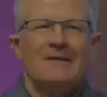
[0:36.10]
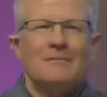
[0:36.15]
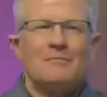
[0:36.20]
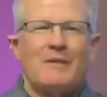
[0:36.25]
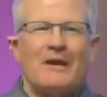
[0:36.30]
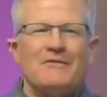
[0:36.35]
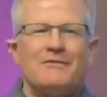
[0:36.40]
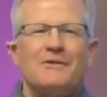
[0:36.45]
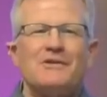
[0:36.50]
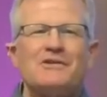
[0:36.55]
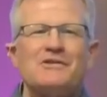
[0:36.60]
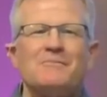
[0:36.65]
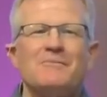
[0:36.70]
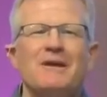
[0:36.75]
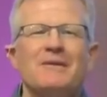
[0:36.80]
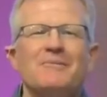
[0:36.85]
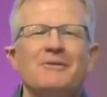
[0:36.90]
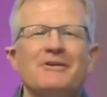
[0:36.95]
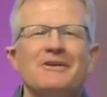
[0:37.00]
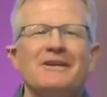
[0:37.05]
My first
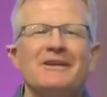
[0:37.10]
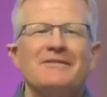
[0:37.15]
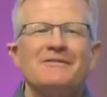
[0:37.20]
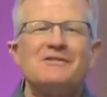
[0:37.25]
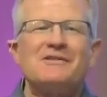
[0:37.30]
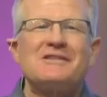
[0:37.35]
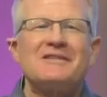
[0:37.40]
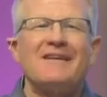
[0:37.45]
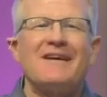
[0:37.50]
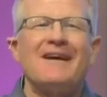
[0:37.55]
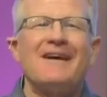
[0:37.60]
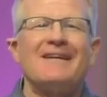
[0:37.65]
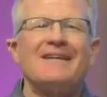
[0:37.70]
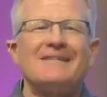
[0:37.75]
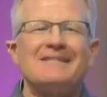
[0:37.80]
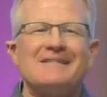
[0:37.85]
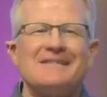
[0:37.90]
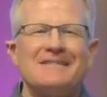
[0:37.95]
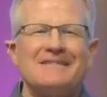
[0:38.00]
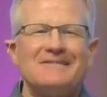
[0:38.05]
memory of Scott
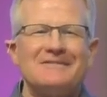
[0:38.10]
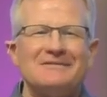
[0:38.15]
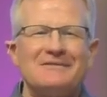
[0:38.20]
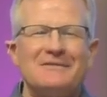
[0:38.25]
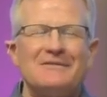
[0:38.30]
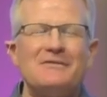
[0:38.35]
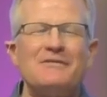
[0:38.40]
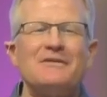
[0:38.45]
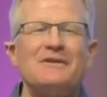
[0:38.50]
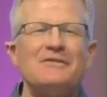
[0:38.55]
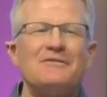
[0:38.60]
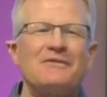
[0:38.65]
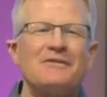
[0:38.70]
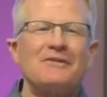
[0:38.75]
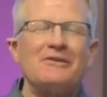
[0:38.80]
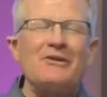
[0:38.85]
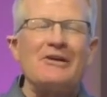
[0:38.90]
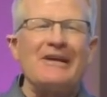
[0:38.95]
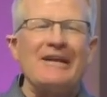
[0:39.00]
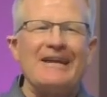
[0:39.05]
is in 5th
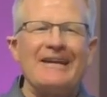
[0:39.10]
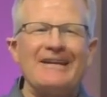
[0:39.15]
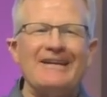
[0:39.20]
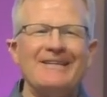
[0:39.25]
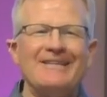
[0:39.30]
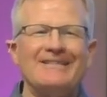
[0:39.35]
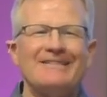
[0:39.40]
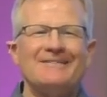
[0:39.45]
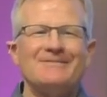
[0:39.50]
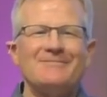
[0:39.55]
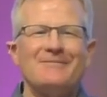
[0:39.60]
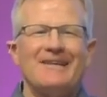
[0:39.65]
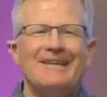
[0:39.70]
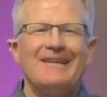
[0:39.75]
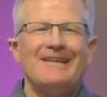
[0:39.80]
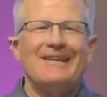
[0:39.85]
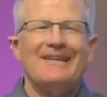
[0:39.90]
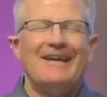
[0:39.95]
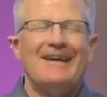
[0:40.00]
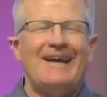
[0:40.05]
grade.
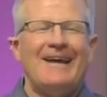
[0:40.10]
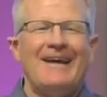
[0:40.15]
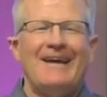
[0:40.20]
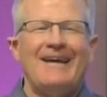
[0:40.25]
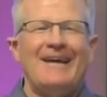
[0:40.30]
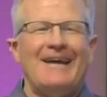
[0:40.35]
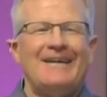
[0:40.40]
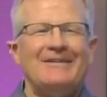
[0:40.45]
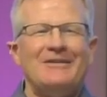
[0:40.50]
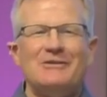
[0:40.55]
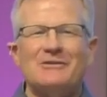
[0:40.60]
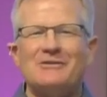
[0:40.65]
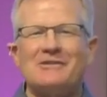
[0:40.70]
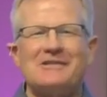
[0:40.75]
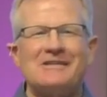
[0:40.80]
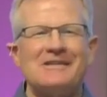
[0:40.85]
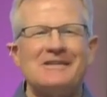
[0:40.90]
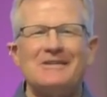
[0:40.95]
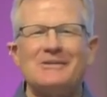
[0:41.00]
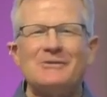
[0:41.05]
I don't
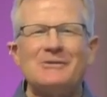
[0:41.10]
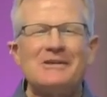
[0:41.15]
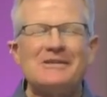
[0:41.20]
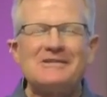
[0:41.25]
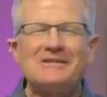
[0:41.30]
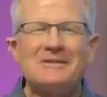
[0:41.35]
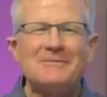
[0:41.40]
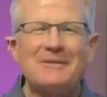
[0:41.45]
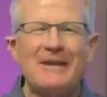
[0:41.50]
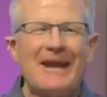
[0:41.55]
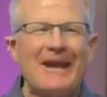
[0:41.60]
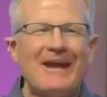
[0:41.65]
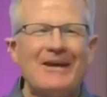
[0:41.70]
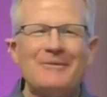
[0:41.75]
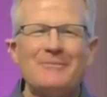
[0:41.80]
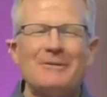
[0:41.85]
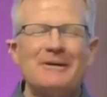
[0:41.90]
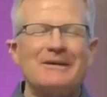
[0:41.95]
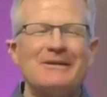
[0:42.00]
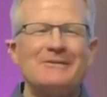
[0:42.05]
see the wisdom now,
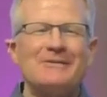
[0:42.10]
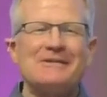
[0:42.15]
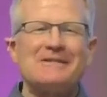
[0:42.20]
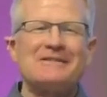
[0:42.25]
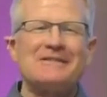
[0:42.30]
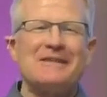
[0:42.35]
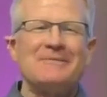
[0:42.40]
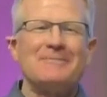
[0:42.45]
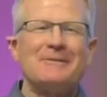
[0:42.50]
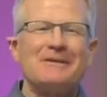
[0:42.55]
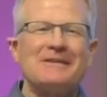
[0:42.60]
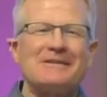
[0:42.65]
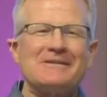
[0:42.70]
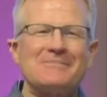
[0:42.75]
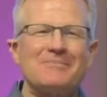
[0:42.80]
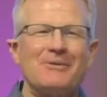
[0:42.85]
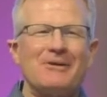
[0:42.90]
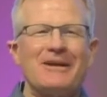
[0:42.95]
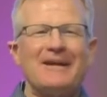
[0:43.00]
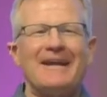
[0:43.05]
but it was somebody's
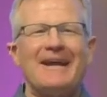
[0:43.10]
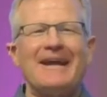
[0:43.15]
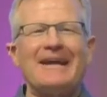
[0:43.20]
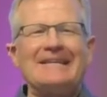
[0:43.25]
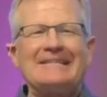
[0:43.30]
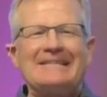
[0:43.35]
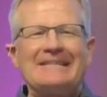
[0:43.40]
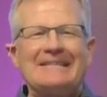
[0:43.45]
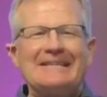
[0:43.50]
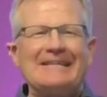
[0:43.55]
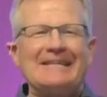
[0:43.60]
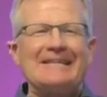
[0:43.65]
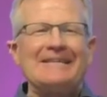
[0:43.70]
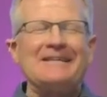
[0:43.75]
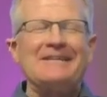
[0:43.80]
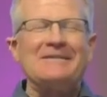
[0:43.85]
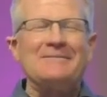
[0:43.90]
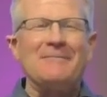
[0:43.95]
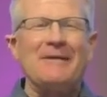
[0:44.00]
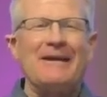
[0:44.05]
bright idea
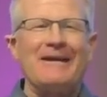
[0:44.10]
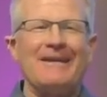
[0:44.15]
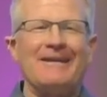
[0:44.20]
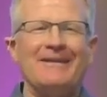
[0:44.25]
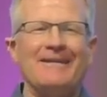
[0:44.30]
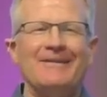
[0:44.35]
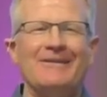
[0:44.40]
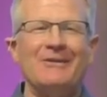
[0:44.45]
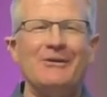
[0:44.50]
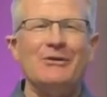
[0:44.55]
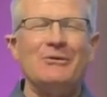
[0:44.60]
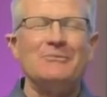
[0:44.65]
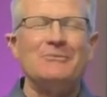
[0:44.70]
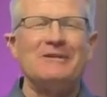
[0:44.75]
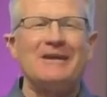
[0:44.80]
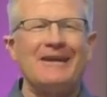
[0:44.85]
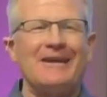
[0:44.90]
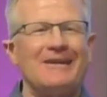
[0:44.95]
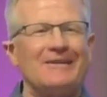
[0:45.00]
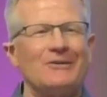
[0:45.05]
in my
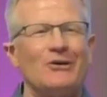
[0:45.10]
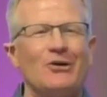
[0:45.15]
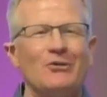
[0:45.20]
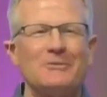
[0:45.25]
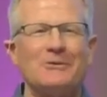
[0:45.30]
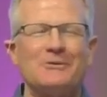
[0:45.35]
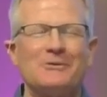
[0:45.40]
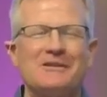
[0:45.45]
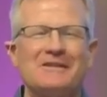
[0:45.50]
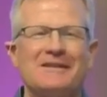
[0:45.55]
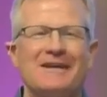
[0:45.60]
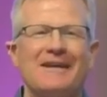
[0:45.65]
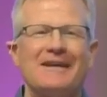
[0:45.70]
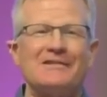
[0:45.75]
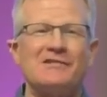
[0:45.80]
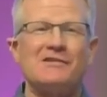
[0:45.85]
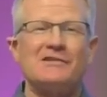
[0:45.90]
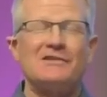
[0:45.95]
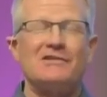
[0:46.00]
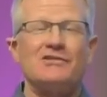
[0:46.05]
hometown, Holman,
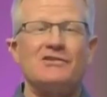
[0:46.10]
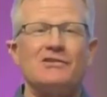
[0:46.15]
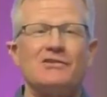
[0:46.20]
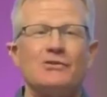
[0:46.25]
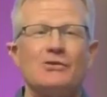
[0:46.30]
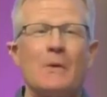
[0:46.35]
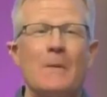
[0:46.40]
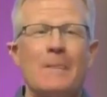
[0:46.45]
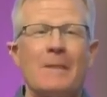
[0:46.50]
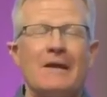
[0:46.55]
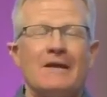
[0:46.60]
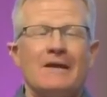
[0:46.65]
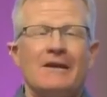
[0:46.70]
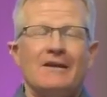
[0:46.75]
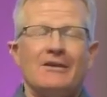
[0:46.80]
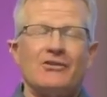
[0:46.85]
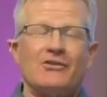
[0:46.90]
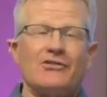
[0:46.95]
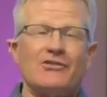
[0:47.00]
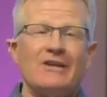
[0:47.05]
Wisconsin, to
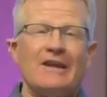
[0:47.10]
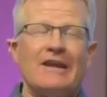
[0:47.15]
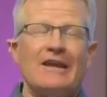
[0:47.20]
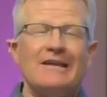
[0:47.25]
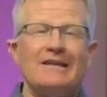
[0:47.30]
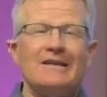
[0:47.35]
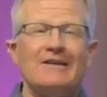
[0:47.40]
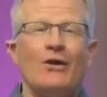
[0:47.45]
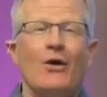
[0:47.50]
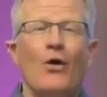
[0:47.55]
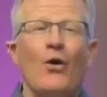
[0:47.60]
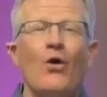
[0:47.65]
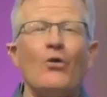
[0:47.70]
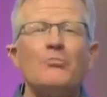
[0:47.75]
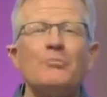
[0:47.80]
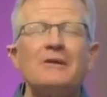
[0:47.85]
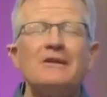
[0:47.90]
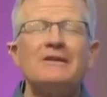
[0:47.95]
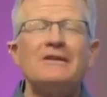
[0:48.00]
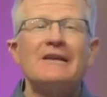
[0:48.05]
create an
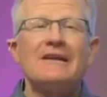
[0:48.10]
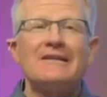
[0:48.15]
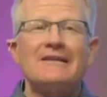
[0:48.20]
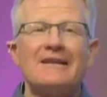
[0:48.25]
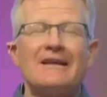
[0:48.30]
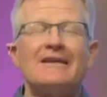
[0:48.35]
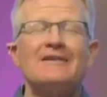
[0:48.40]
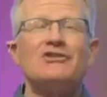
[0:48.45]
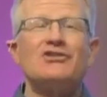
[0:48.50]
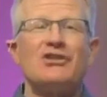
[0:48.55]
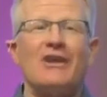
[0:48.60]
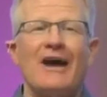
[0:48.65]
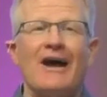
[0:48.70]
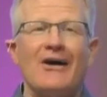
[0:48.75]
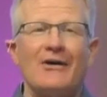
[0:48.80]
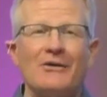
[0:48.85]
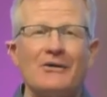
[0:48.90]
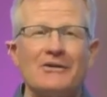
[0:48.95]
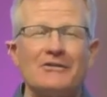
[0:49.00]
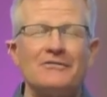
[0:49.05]
open lunch
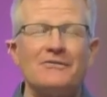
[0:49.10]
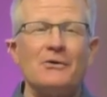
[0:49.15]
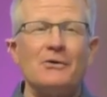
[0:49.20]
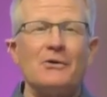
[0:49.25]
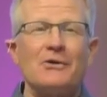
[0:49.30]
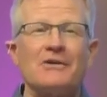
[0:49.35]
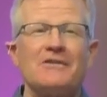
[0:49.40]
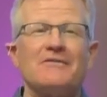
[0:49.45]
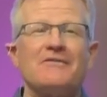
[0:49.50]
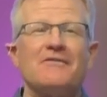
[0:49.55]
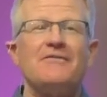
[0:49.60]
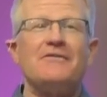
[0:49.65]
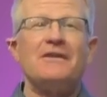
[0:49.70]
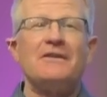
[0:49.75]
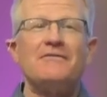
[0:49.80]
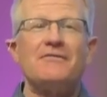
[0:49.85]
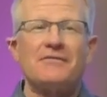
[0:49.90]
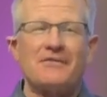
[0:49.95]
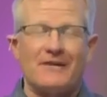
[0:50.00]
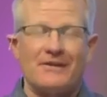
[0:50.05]
hour for
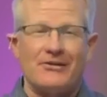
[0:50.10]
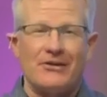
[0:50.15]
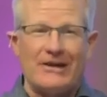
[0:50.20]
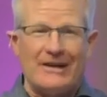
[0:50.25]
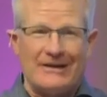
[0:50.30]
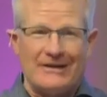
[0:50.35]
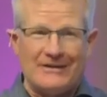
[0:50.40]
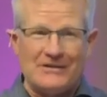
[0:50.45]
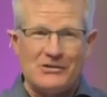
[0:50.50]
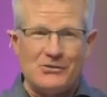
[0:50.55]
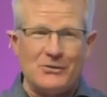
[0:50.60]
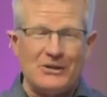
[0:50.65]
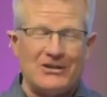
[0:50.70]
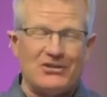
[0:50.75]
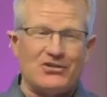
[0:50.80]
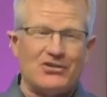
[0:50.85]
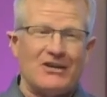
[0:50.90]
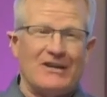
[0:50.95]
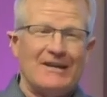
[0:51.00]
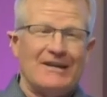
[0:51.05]
5th graders,
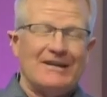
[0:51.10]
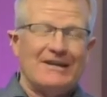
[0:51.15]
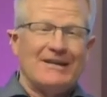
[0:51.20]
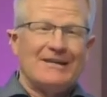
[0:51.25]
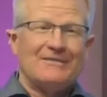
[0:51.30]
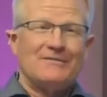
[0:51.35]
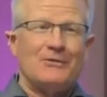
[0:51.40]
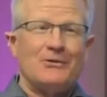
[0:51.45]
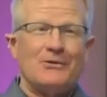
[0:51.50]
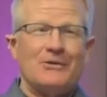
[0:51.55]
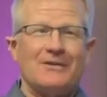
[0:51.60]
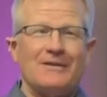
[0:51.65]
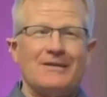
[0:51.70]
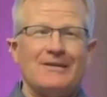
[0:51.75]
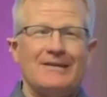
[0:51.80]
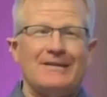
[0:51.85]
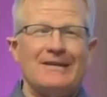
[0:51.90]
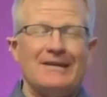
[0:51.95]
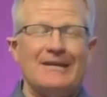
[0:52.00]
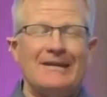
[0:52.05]
which for
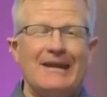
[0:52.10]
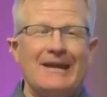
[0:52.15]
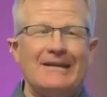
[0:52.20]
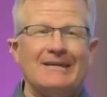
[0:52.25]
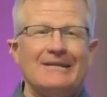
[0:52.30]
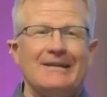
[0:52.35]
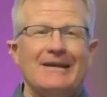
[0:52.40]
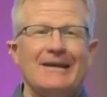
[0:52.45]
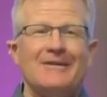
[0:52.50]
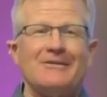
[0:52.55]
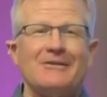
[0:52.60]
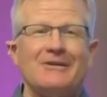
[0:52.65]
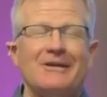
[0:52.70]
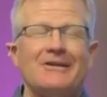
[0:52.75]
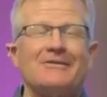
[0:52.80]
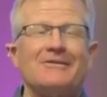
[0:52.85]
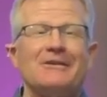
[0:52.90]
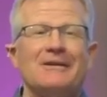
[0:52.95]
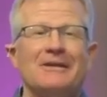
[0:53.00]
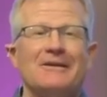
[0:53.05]
the gang that I ran
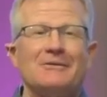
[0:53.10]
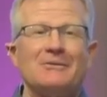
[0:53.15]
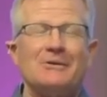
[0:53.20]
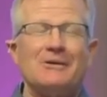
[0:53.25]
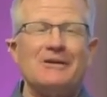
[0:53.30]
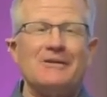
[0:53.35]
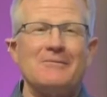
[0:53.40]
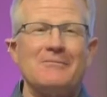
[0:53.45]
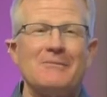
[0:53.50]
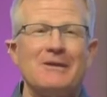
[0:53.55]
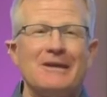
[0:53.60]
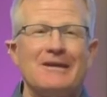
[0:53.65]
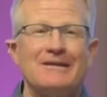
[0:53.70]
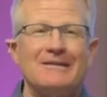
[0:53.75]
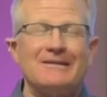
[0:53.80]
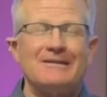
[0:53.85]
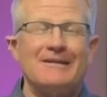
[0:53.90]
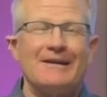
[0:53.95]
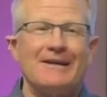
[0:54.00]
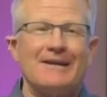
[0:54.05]
around with
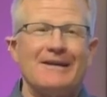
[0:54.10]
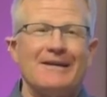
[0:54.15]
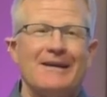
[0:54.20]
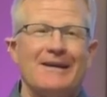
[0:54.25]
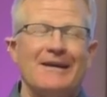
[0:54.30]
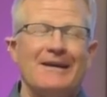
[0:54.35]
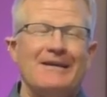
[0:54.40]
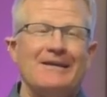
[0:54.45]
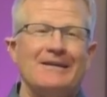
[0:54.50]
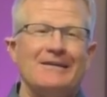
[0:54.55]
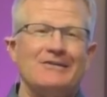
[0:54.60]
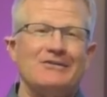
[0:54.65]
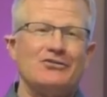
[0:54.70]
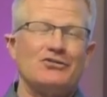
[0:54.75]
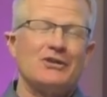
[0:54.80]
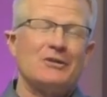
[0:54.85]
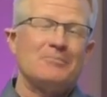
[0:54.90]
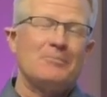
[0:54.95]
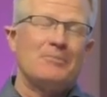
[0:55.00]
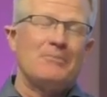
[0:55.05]
meant a
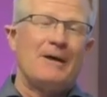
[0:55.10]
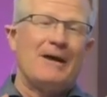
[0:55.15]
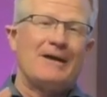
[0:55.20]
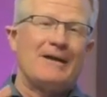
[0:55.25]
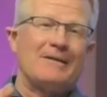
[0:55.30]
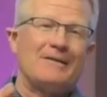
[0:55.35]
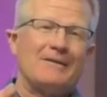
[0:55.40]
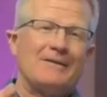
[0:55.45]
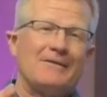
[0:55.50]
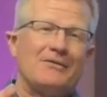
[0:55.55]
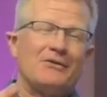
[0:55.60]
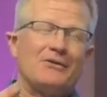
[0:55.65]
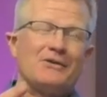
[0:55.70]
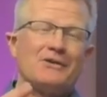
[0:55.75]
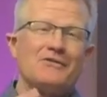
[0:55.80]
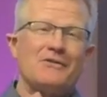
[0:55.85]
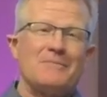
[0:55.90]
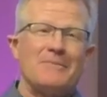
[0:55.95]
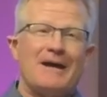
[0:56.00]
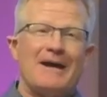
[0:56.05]
trip about a third
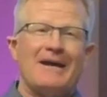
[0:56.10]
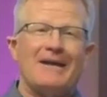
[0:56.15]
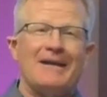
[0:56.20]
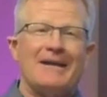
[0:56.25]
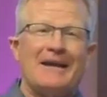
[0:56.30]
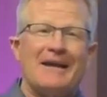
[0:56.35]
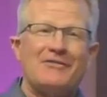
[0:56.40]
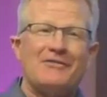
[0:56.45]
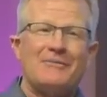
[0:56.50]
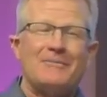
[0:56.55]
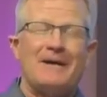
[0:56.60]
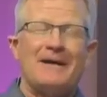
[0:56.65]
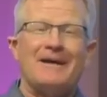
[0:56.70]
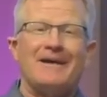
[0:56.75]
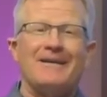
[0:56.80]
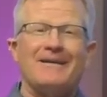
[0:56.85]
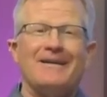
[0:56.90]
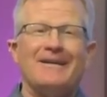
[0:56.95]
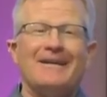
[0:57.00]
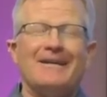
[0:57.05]
of a mile, half a
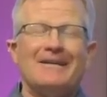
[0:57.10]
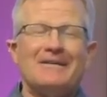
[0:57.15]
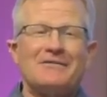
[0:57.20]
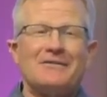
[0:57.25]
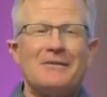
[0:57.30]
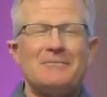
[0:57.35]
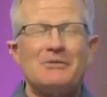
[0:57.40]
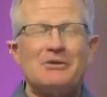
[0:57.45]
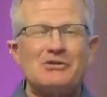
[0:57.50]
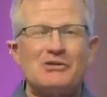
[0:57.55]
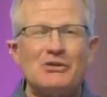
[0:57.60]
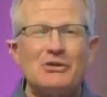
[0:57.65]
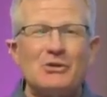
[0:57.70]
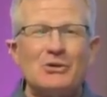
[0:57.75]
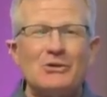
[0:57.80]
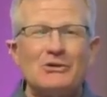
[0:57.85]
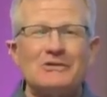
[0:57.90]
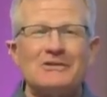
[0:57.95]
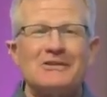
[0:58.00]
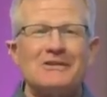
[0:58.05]
mile from the
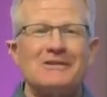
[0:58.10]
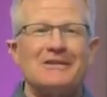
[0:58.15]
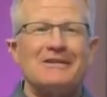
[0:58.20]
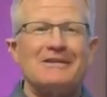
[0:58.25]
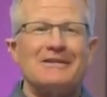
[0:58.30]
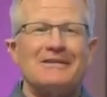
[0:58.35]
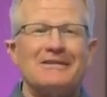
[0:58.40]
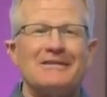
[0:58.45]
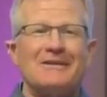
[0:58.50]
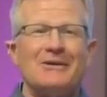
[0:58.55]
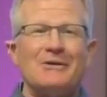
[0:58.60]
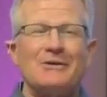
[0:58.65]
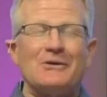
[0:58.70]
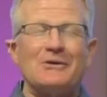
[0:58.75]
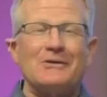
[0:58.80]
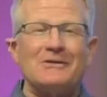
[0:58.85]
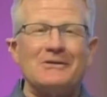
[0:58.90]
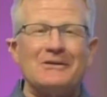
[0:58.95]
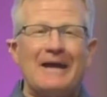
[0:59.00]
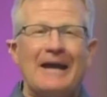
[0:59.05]
school to the
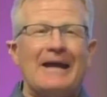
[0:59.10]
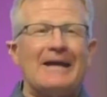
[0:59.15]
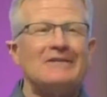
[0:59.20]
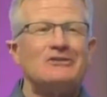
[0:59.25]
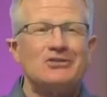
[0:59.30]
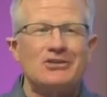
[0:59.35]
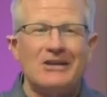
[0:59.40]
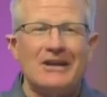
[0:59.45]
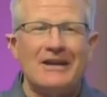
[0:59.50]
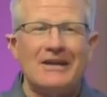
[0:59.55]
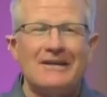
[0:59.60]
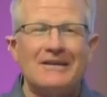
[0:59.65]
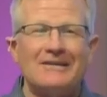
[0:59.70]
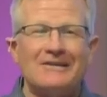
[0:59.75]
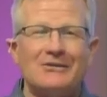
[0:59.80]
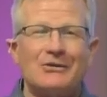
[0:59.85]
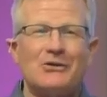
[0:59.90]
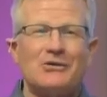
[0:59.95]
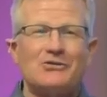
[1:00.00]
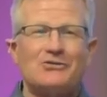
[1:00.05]
local IGA
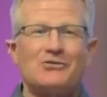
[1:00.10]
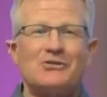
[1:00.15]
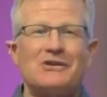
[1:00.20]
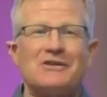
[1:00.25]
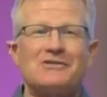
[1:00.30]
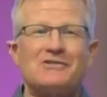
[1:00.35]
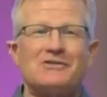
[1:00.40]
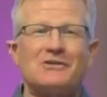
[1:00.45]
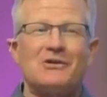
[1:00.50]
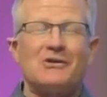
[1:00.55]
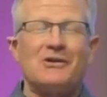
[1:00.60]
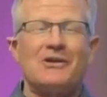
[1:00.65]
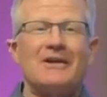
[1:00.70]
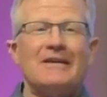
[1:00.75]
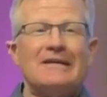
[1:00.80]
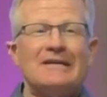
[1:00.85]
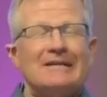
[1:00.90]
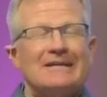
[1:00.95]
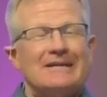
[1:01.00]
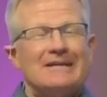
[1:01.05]
grocery store.